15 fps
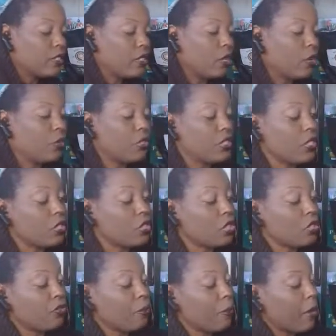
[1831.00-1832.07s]
So this is
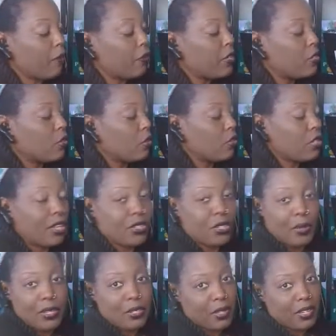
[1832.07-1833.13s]
just from my research. Y'all
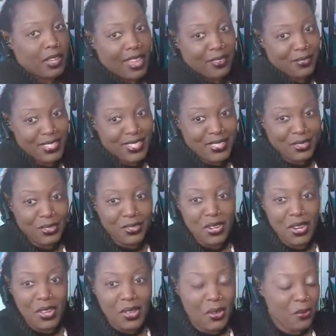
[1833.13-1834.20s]
know I do a lot of research
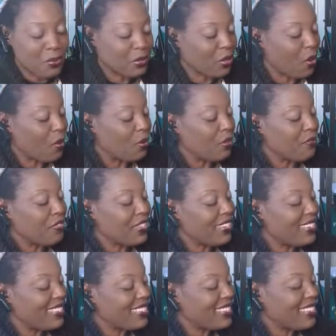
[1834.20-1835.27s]
with all of
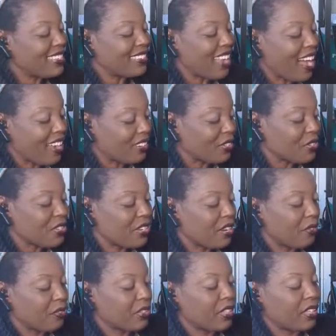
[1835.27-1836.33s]
these doctors and
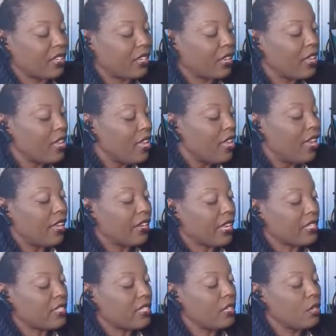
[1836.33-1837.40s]
everything. And
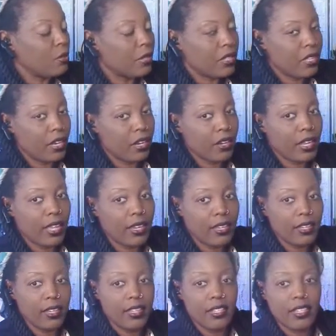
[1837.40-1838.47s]
I see you in there,
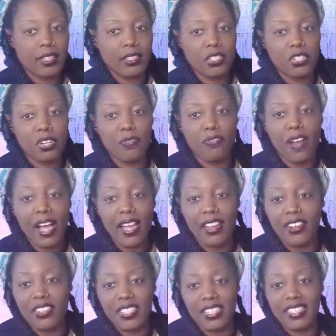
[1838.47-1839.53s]
Kelly. She
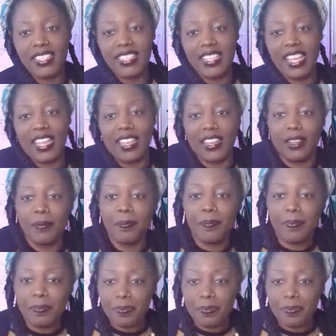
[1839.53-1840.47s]
Fires is saying